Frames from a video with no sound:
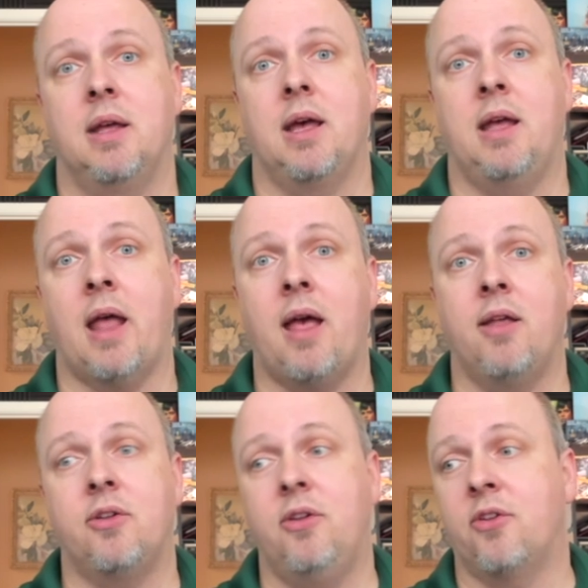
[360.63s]
and
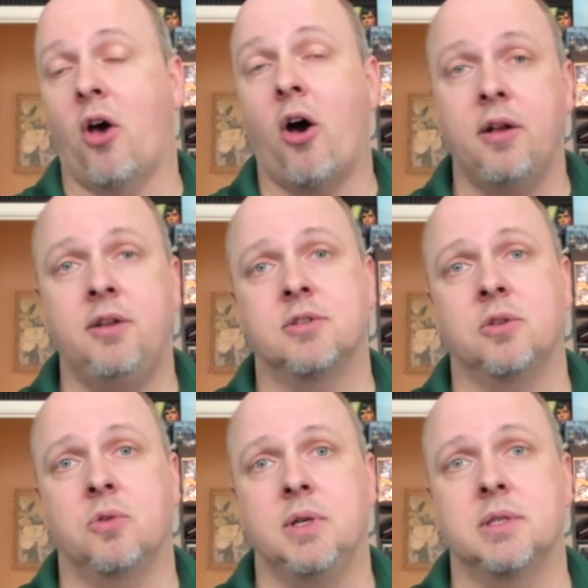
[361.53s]
as his audience
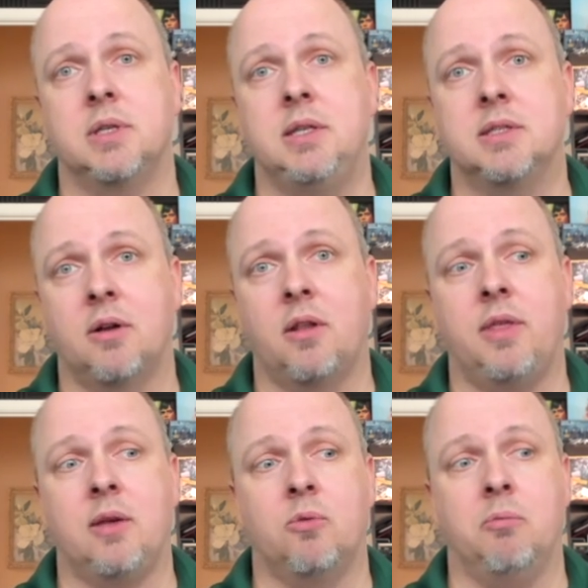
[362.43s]
increased, he started to
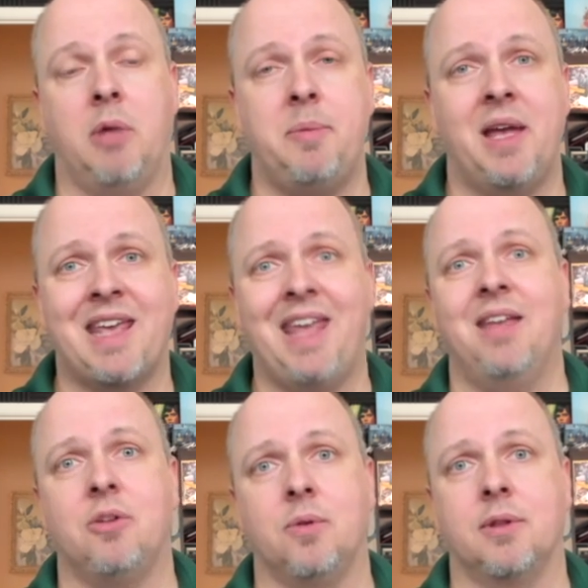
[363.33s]
think, well, maybe I
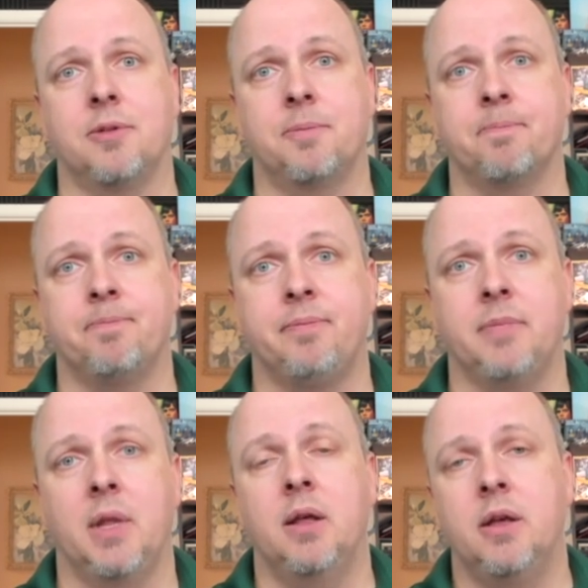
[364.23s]
can do this.
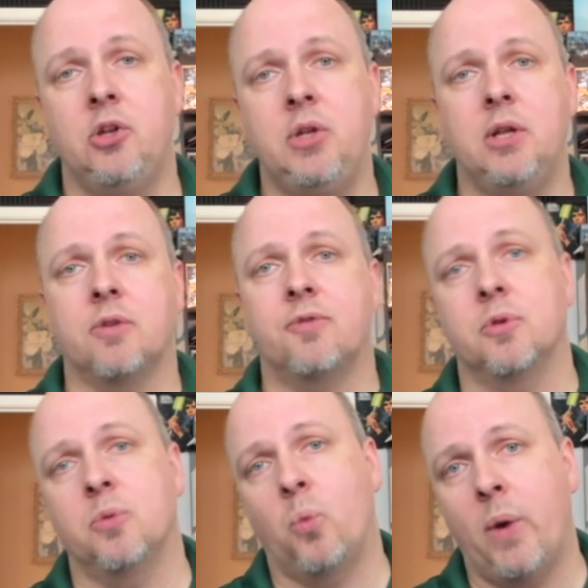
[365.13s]
You need to look
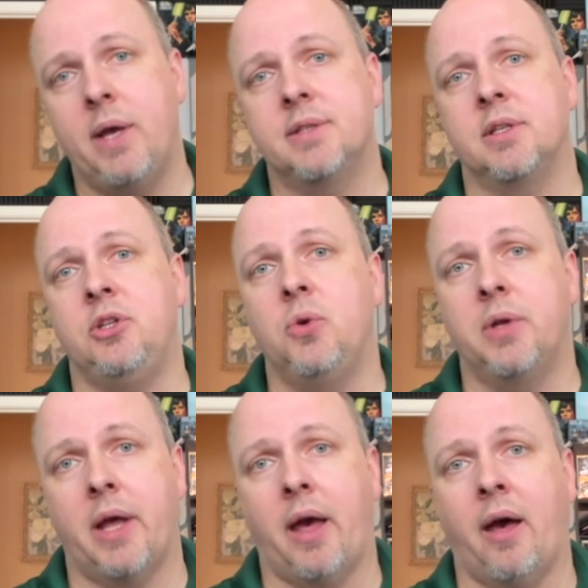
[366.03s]
for ways that you
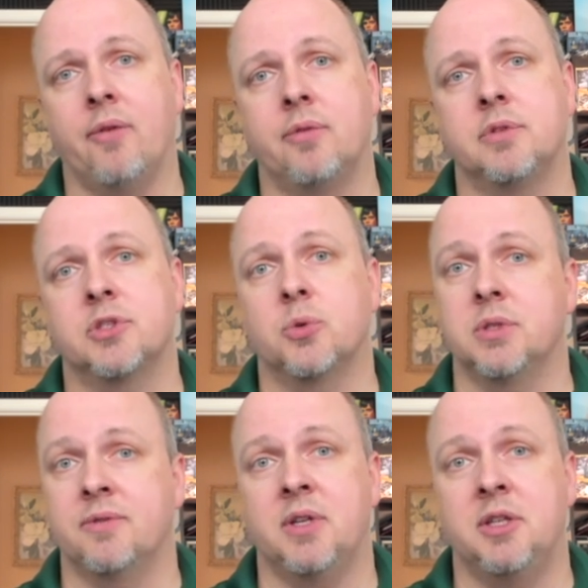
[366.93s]
can have
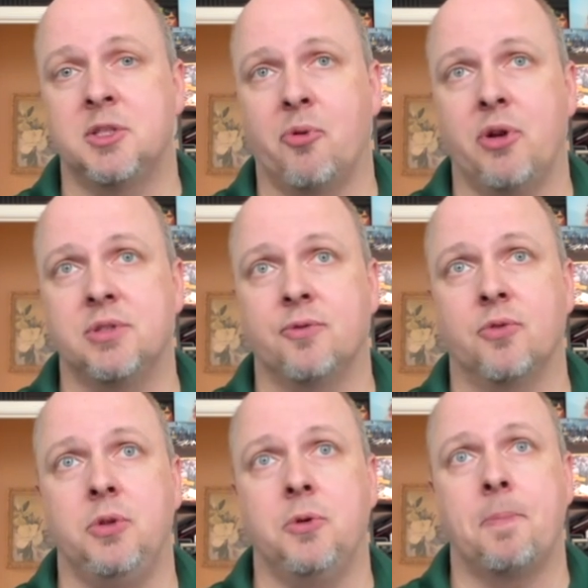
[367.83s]
sources of inspiration for
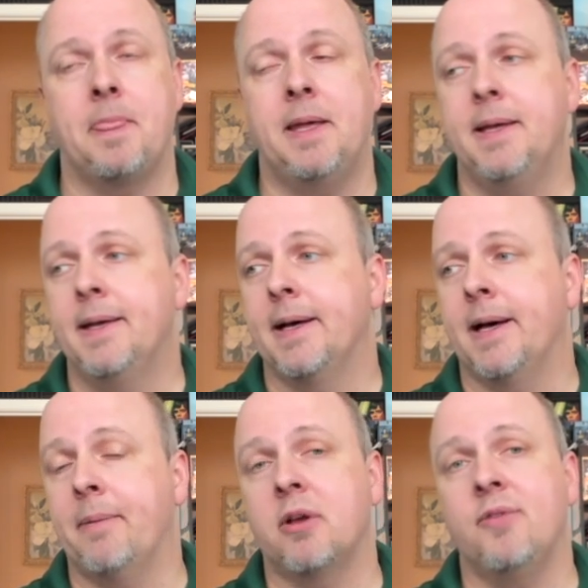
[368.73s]
you.
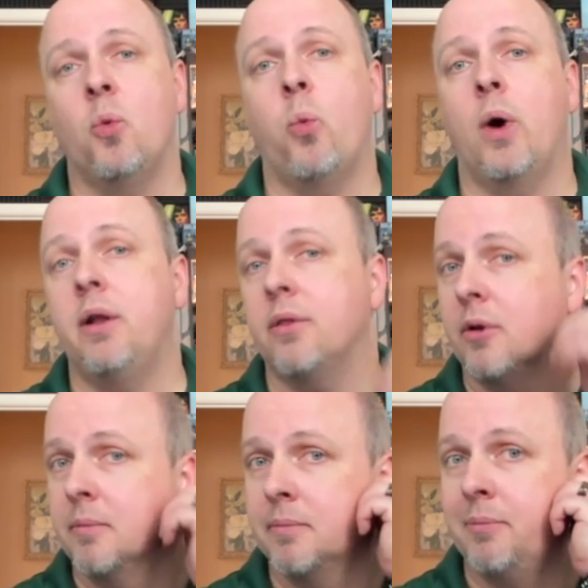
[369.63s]
Um, I'll give you one
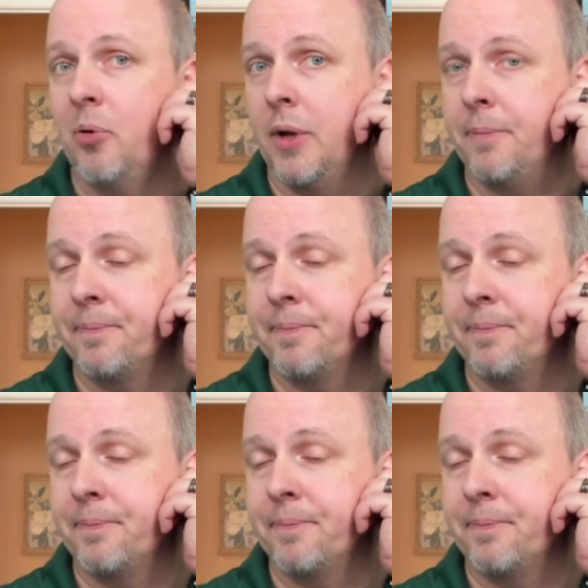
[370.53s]
other point.